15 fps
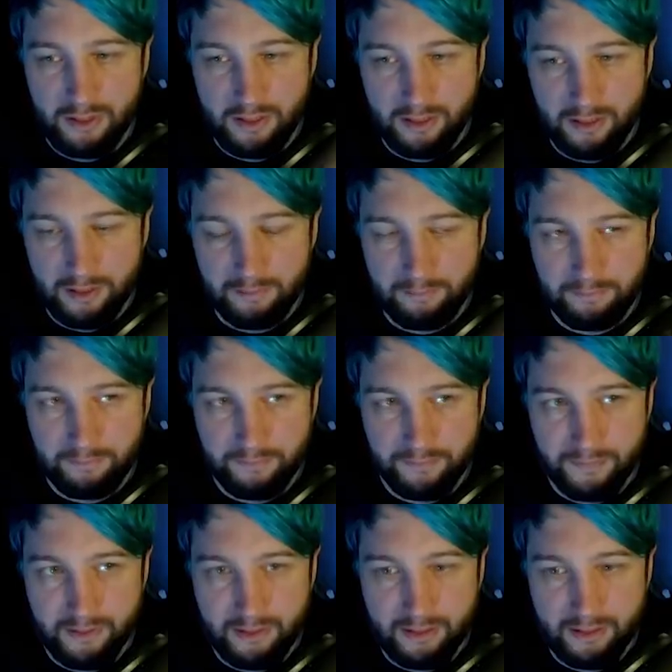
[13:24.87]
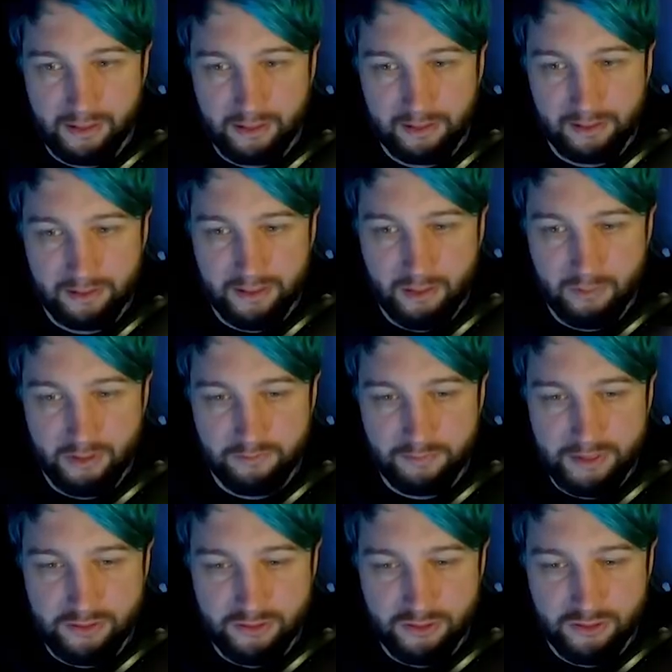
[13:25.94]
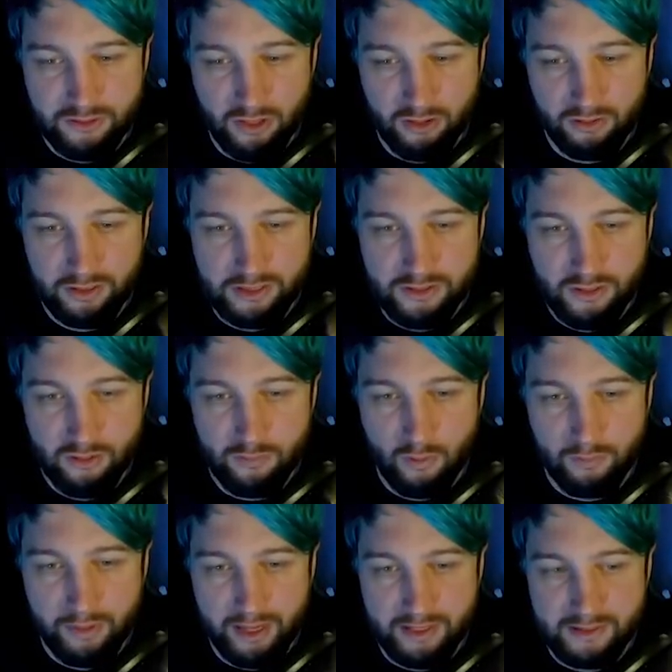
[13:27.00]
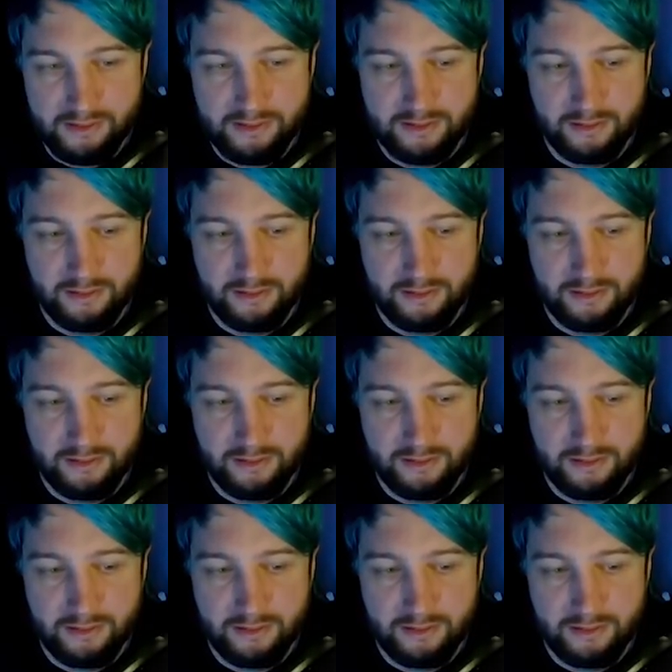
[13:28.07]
And that will give me just only 2 more mechs.